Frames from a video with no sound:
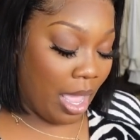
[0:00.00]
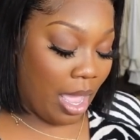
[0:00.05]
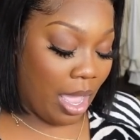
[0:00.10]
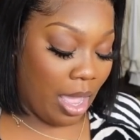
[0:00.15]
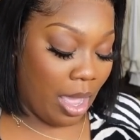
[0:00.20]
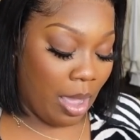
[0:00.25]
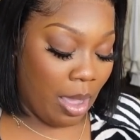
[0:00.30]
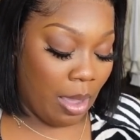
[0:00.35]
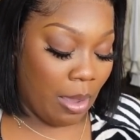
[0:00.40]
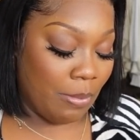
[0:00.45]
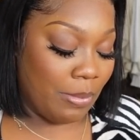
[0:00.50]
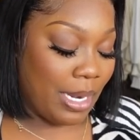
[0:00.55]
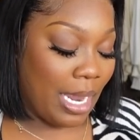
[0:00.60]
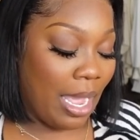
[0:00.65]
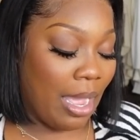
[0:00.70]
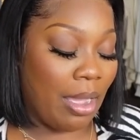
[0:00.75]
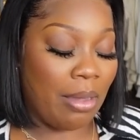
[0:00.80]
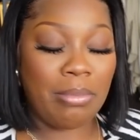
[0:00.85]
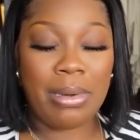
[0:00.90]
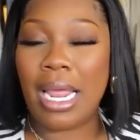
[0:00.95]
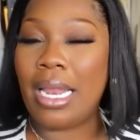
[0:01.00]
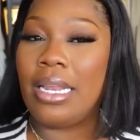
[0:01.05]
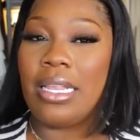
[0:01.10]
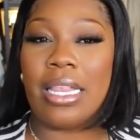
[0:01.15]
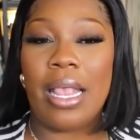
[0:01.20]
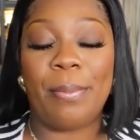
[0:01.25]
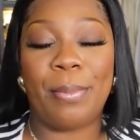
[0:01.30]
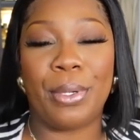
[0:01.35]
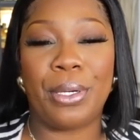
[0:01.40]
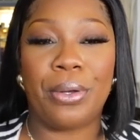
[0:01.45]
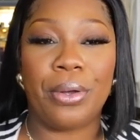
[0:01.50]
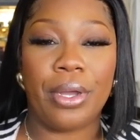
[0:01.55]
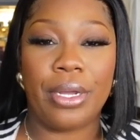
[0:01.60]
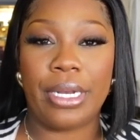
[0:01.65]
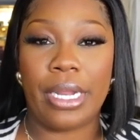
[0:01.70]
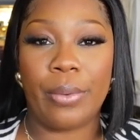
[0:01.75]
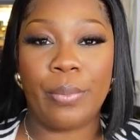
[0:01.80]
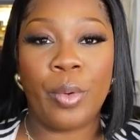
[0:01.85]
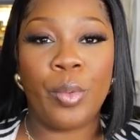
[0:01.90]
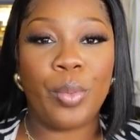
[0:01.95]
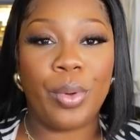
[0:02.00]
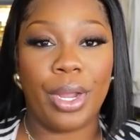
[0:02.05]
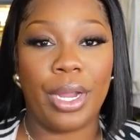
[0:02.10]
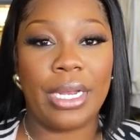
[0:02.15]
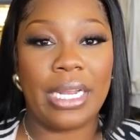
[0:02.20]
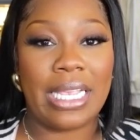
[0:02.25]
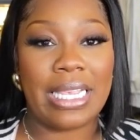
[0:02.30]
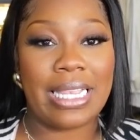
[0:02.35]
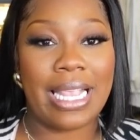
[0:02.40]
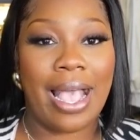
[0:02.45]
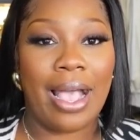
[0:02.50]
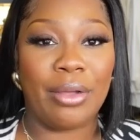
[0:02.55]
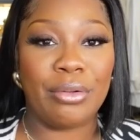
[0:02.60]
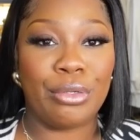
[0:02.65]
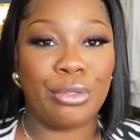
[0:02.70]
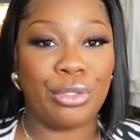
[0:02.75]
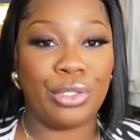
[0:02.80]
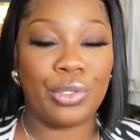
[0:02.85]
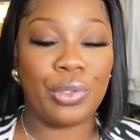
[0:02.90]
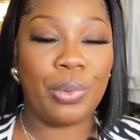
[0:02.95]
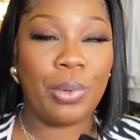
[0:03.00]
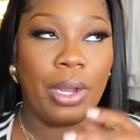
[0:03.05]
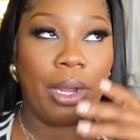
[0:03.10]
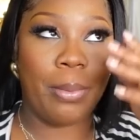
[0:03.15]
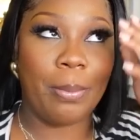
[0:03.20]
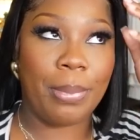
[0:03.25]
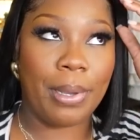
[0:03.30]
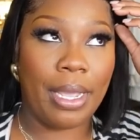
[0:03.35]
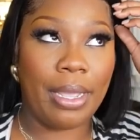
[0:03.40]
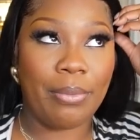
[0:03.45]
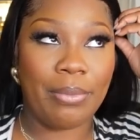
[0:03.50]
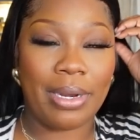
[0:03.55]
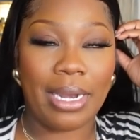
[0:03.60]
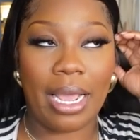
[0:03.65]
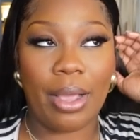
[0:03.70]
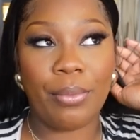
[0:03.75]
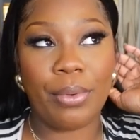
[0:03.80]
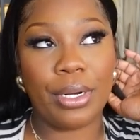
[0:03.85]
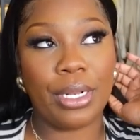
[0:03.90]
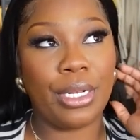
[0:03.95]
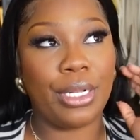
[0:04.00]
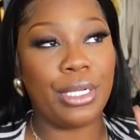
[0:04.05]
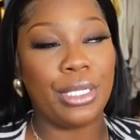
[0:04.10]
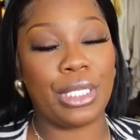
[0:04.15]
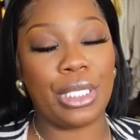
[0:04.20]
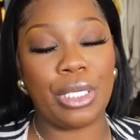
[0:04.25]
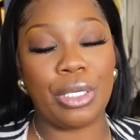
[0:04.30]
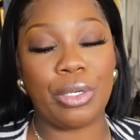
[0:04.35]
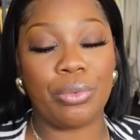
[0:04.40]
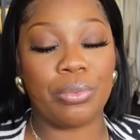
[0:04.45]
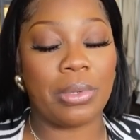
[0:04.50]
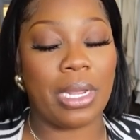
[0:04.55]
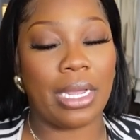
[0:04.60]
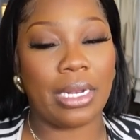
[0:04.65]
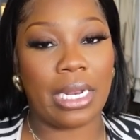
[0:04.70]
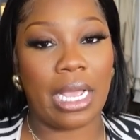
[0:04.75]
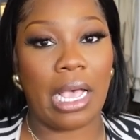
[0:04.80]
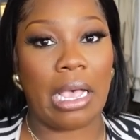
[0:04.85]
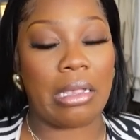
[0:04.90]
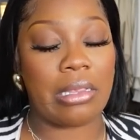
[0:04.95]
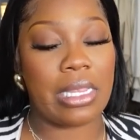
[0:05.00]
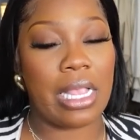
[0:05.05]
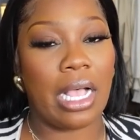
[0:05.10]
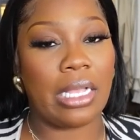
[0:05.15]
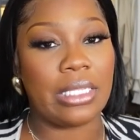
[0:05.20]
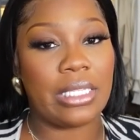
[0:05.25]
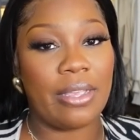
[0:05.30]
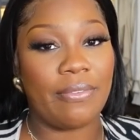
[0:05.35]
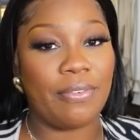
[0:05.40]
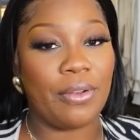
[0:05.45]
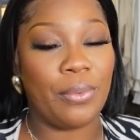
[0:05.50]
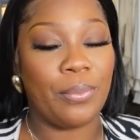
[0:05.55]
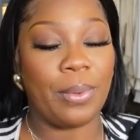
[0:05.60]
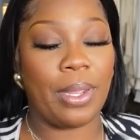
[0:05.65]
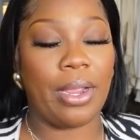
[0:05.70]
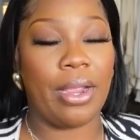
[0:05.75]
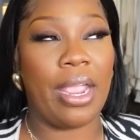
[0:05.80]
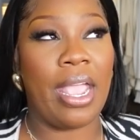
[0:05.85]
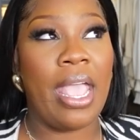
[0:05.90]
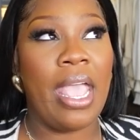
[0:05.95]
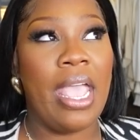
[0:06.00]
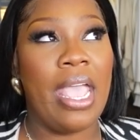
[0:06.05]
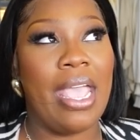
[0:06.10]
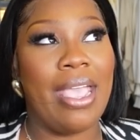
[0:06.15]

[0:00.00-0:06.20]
Um, now, I'm not the type of girl that will wear this out the door, but when I want to look cute around the house, I'll definitely wear it.